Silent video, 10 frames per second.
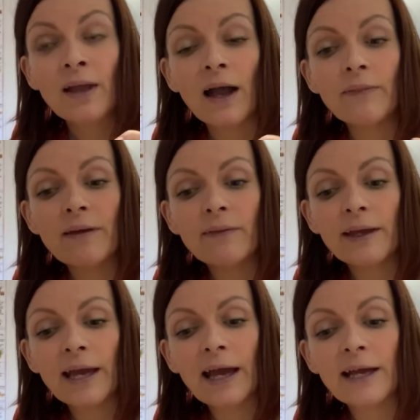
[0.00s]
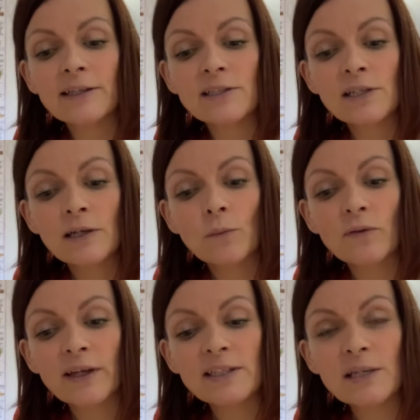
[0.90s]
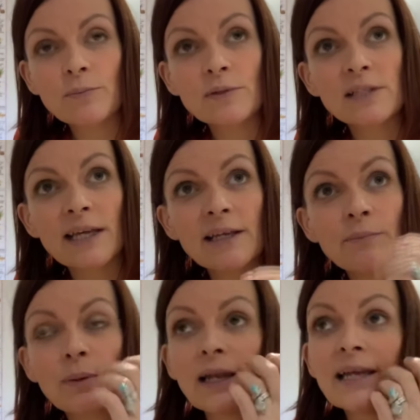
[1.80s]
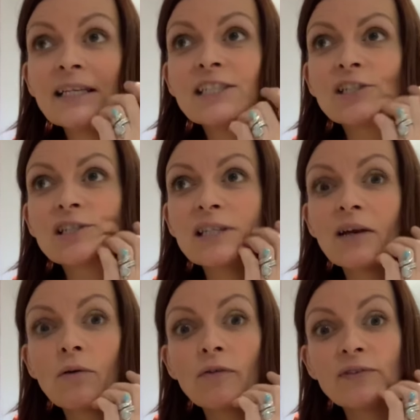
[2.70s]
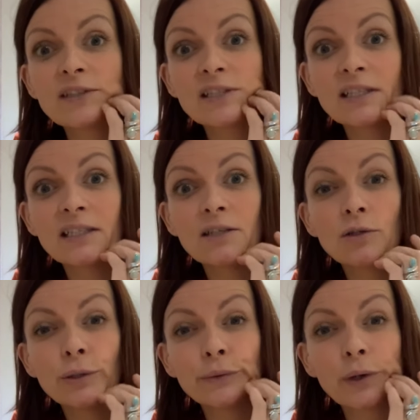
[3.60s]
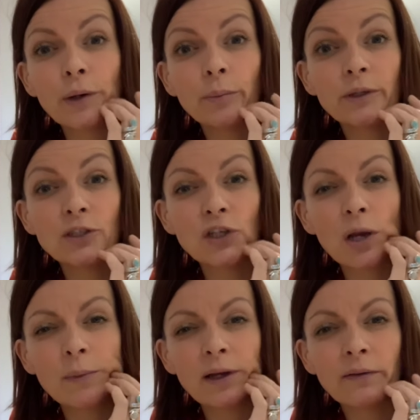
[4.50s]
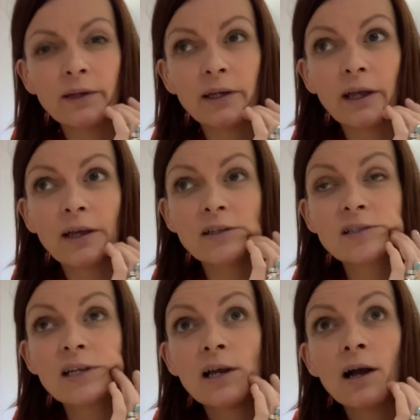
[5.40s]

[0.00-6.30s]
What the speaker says: And then they had, what they did was they played it to their office that's in Europe, in Germany I think it is.